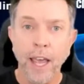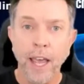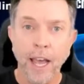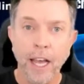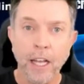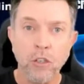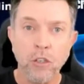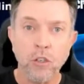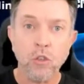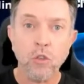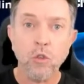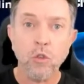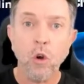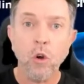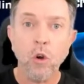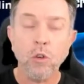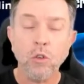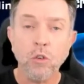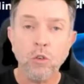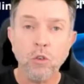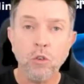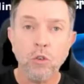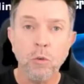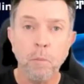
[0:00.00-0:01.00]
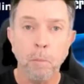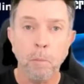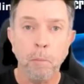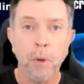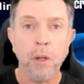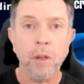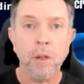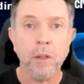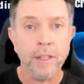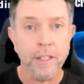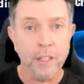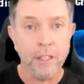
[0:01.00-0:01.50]
and start to
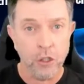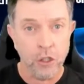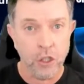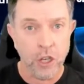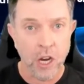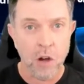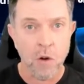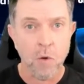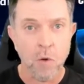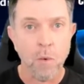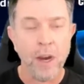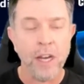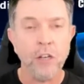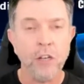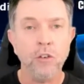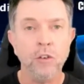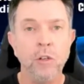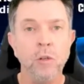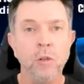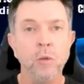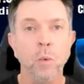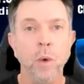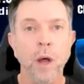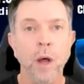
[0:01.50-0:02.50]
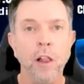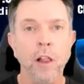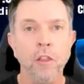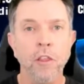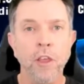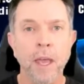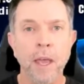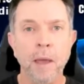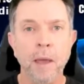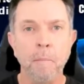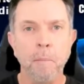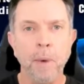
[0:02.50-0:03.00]
build generational wealth
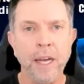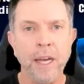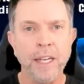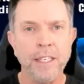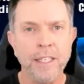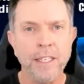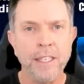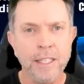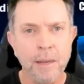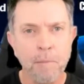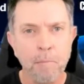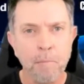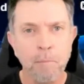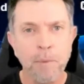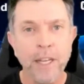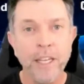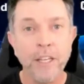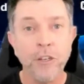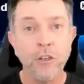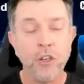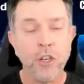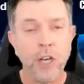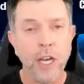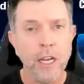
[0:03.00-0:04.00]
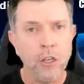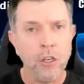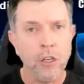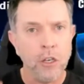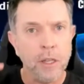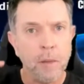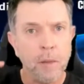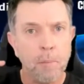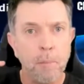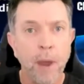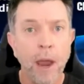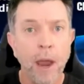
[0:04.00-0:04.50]
by simply
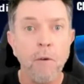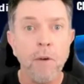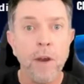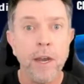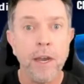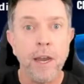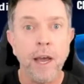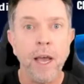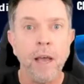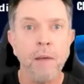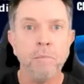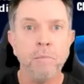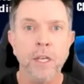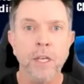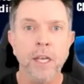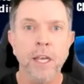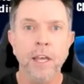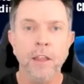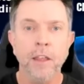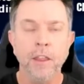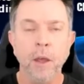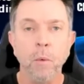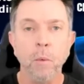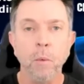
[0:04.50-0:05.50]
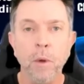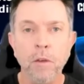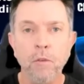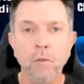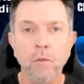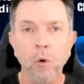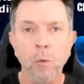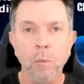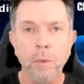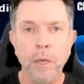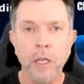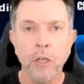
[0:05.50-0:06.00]
changing the paradigms that we've
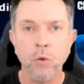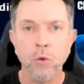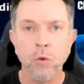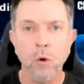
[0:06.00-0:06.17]
all been